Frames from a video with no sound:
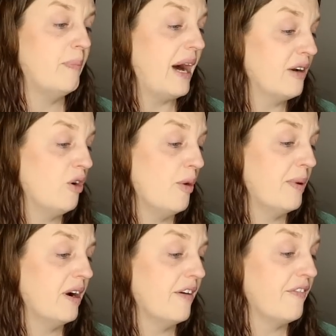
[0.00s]
a bottle
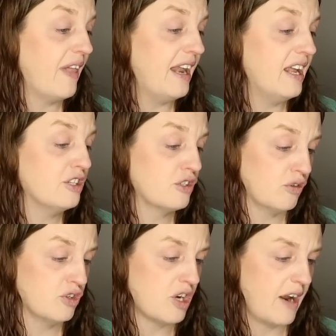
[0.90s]
opener, a flathead
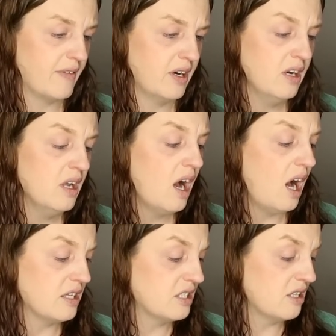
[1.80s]
screwdriver,
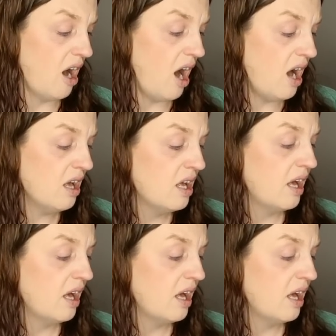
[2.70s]
a saw,